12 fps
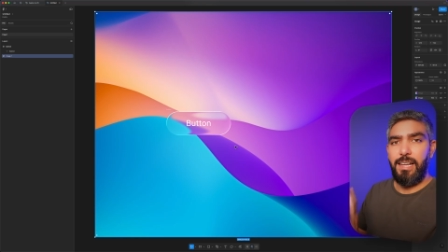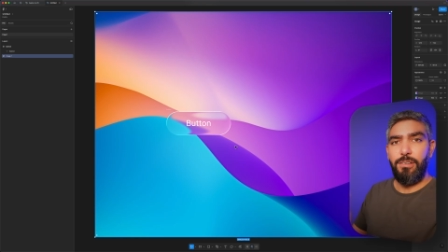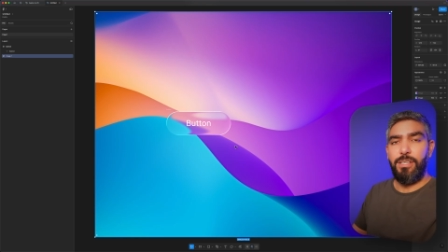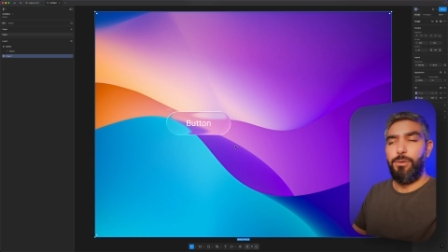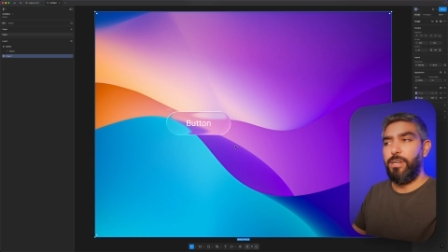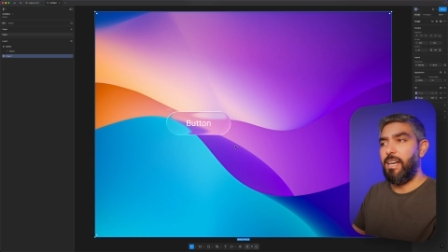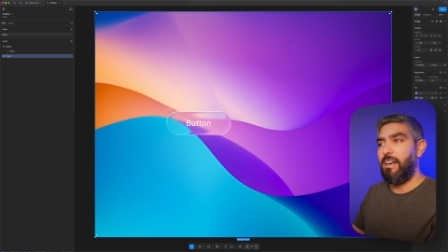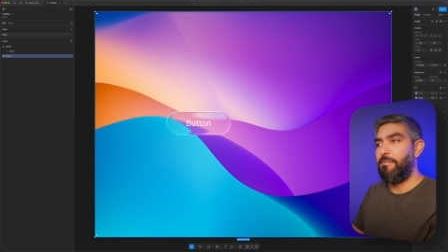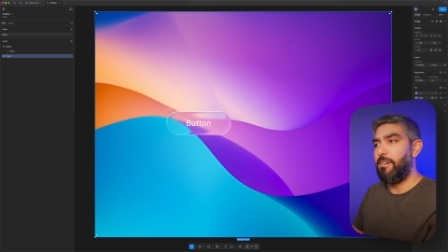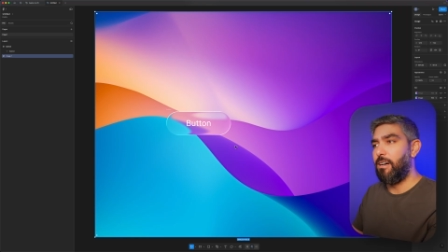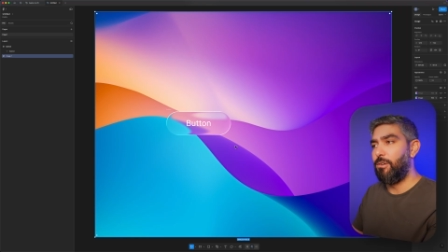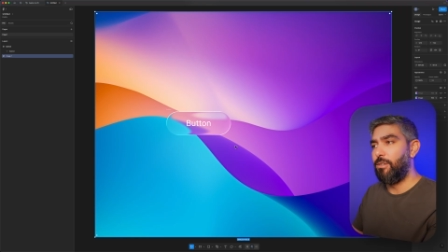Now that we
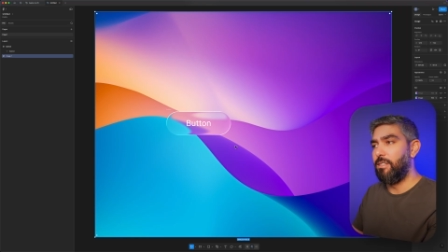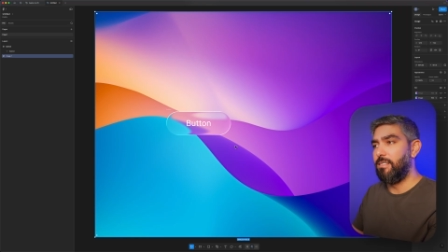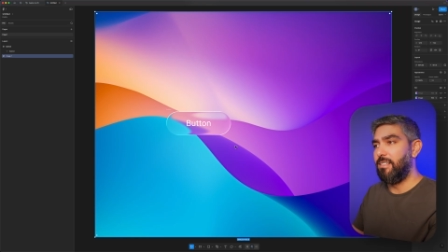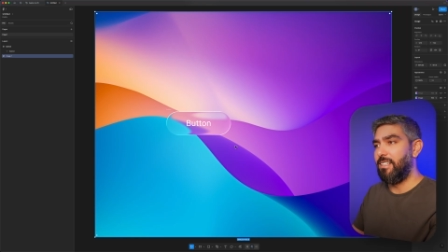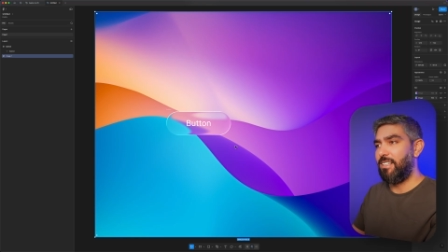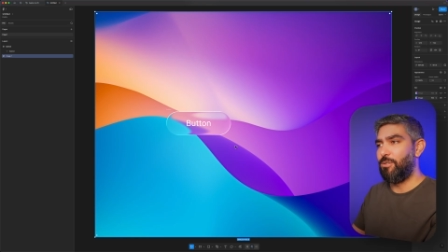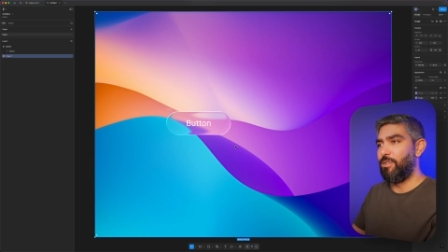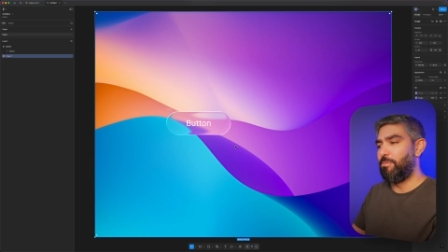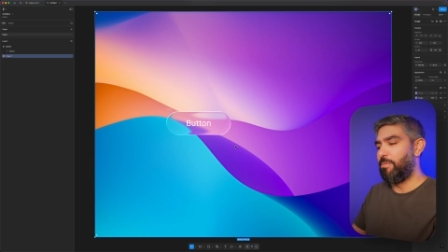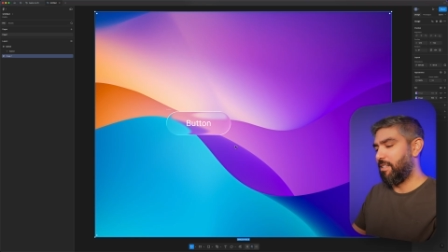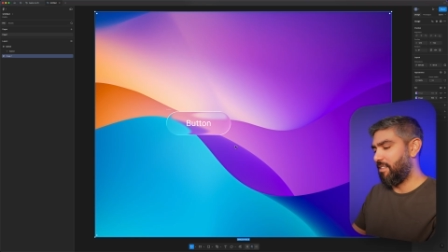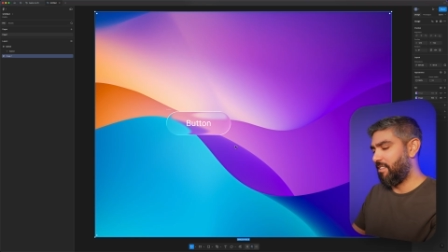have our liquid
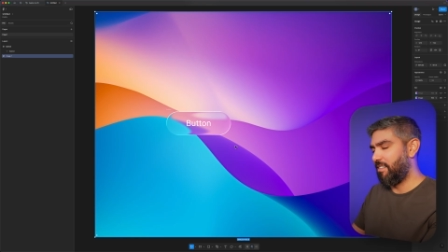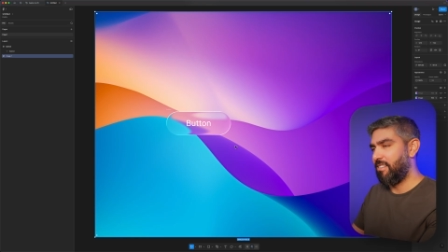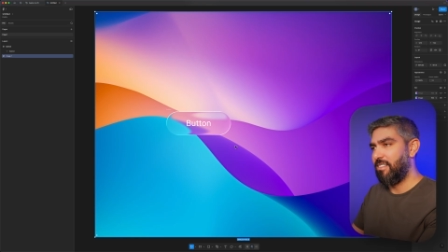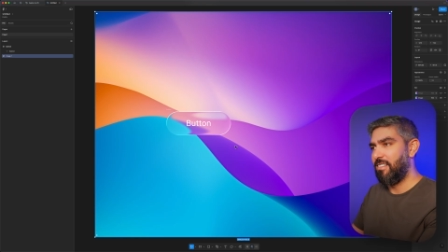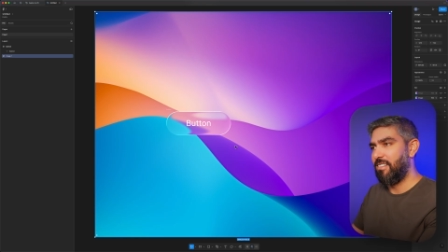button,